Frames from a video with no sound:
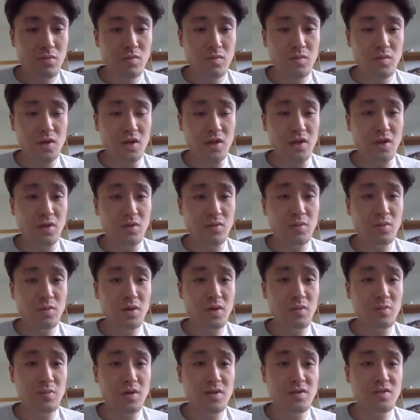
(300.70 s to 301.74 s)
Yeah, that would be
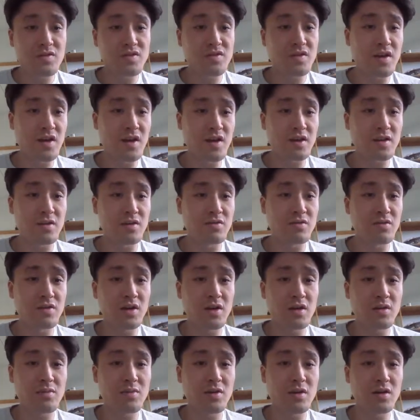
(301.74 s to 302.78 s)
a bit sad if the
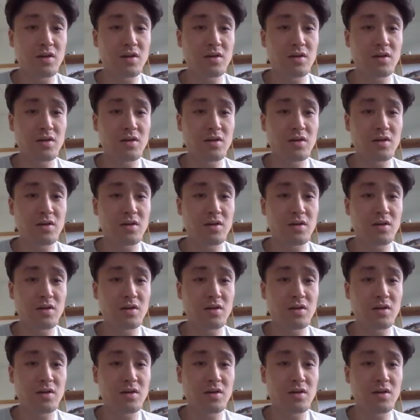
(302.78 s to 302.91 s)
API.